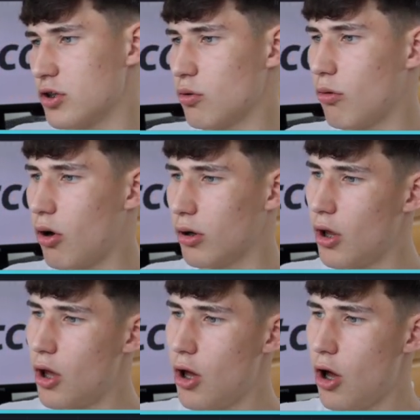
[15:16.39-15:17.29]
So
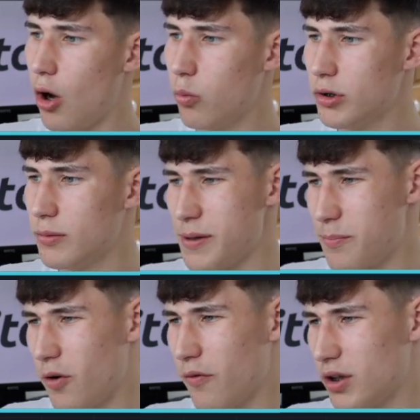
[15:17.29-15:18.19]
I wouldn't be
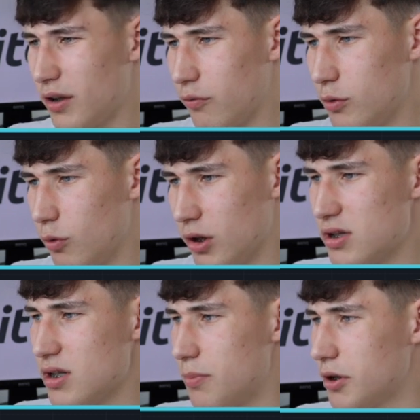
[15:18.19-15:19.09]
bothered if we were to
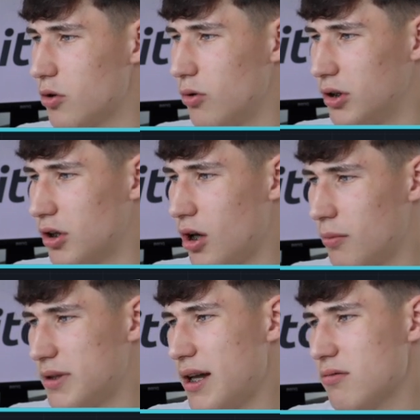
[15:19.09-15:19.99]
see Bitcoin
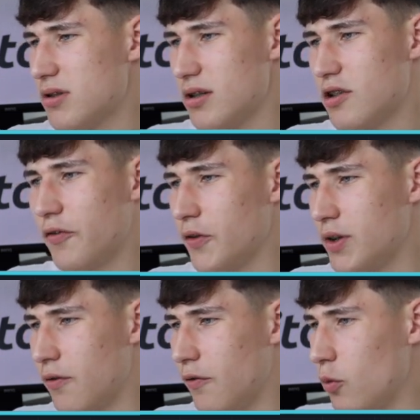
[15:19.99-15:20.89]
come down to this
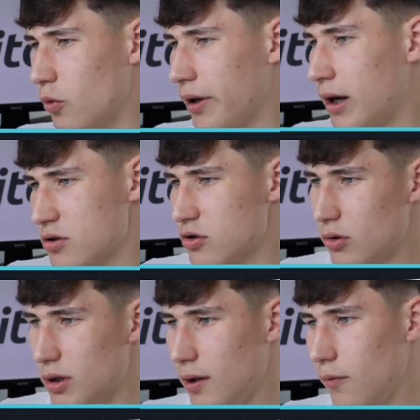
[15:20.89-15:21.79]

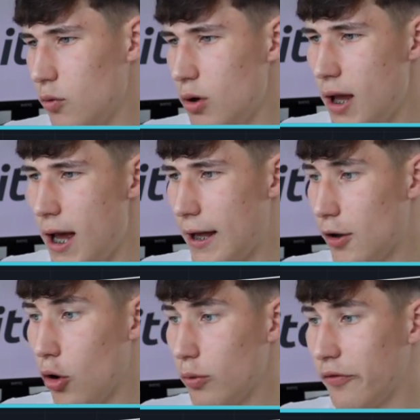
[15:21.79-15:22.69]
$54,000 level and
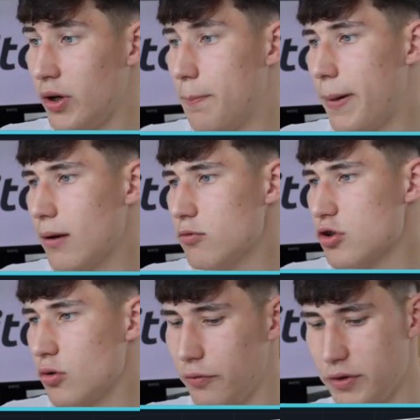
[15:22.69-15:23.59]
hopefully
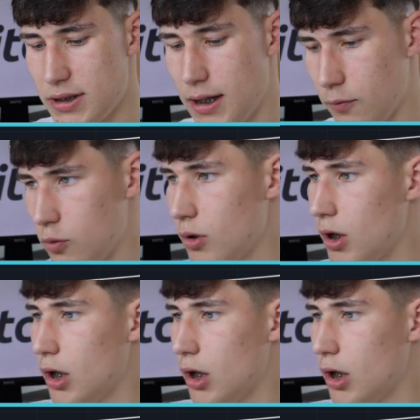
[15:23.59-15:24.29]
bounce off this level.